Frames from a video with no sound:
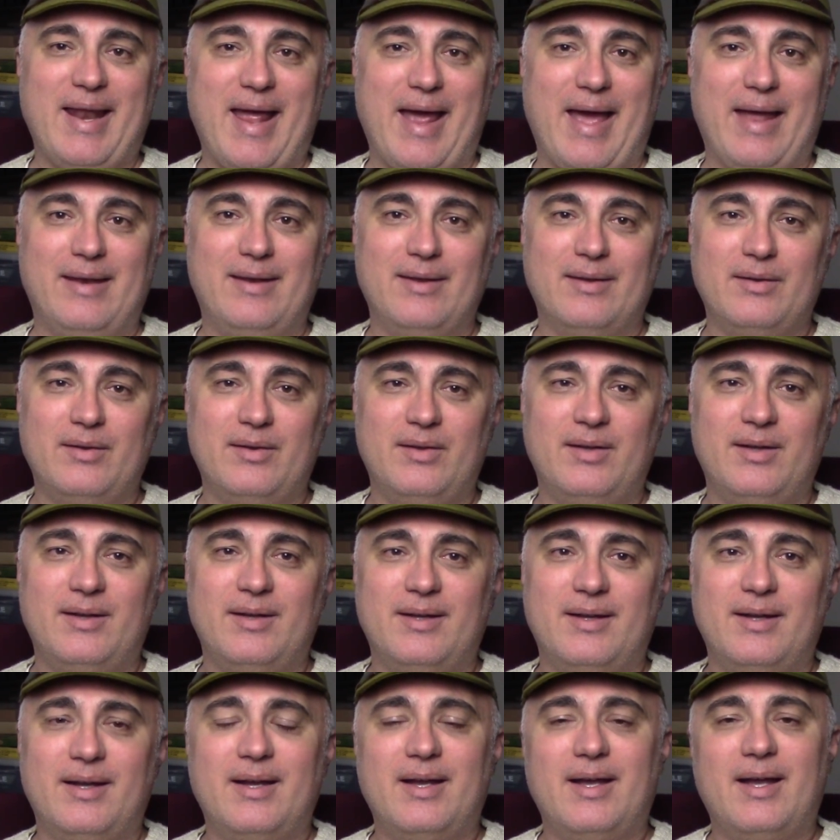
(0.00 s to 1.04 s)
add.
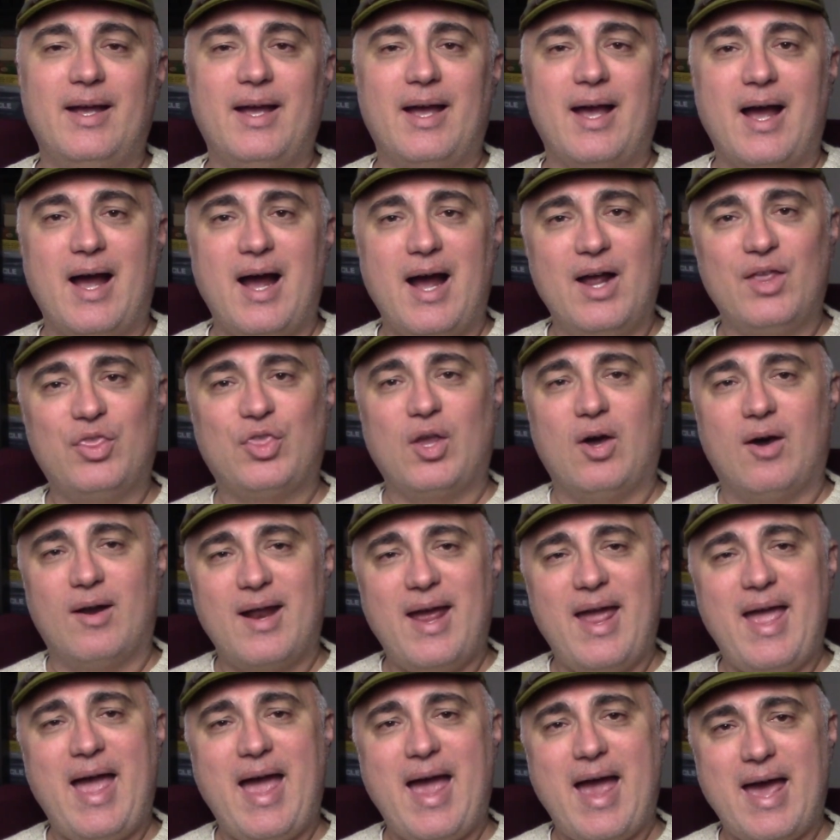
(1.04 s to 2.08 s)
I thought
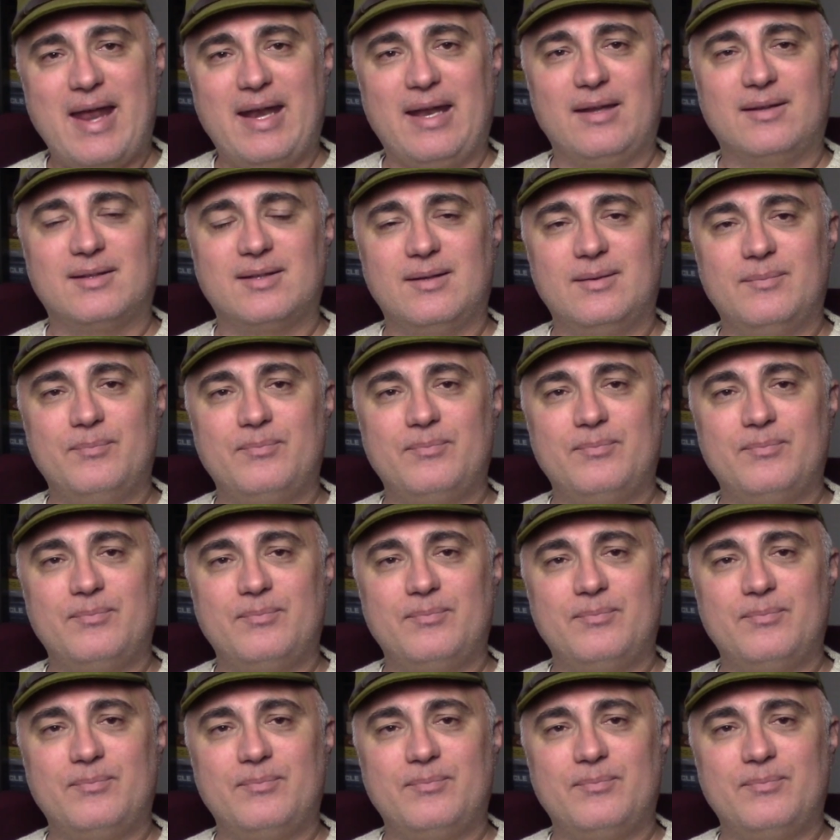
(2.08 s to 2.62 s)
I had it.